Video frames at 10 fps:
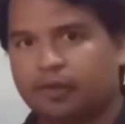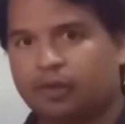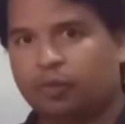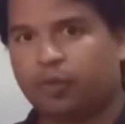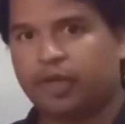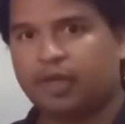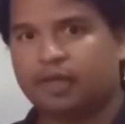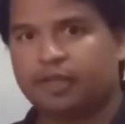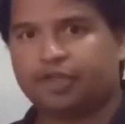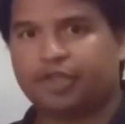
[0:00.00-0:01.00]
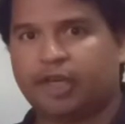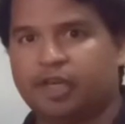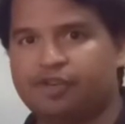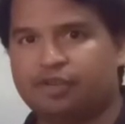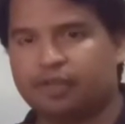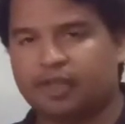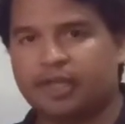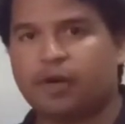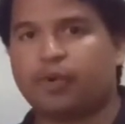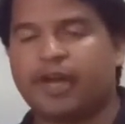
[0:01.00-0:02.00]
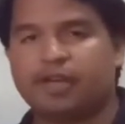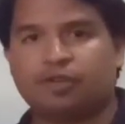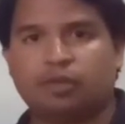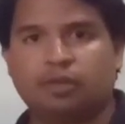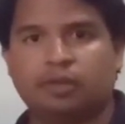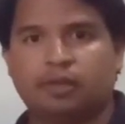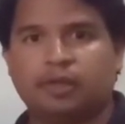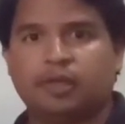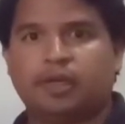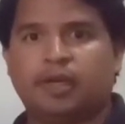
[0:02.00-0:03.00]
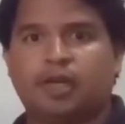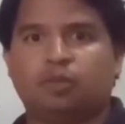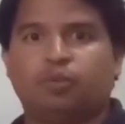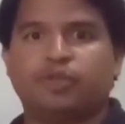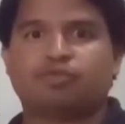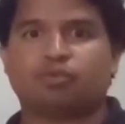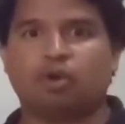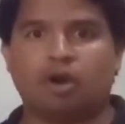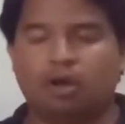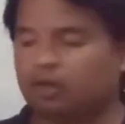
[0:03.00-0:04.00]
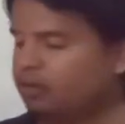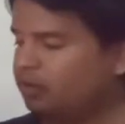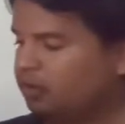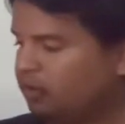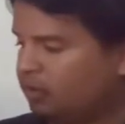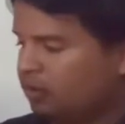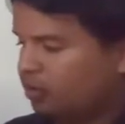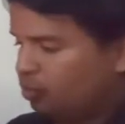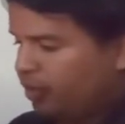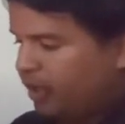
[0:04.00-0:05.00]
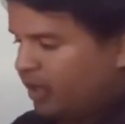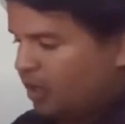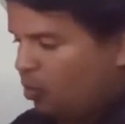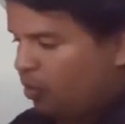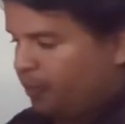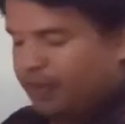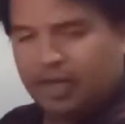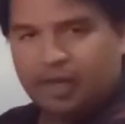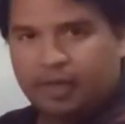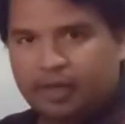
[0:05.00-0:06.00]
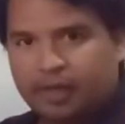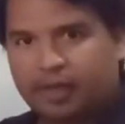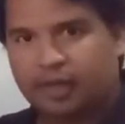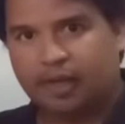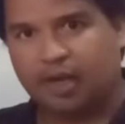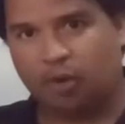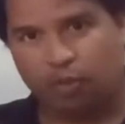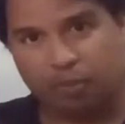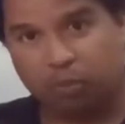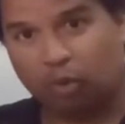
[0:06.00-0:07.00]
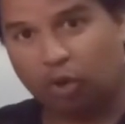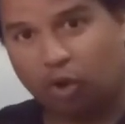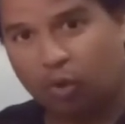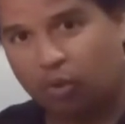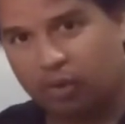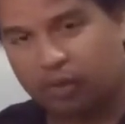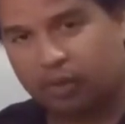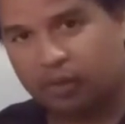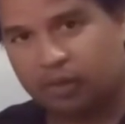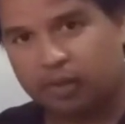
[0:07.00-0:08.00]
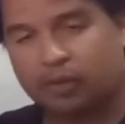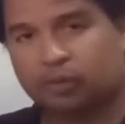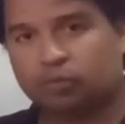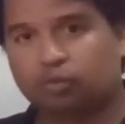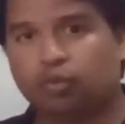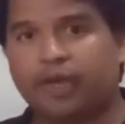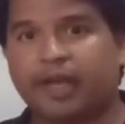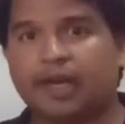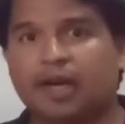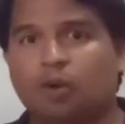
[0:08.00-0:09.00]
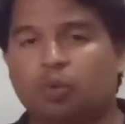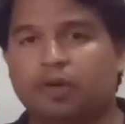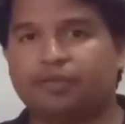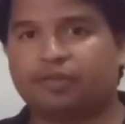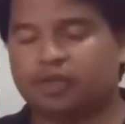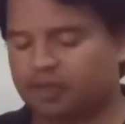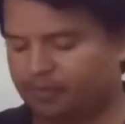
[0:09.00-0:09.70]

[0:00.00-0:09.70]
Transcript: we change the direction and we draw to get our B, and we blow to get our C.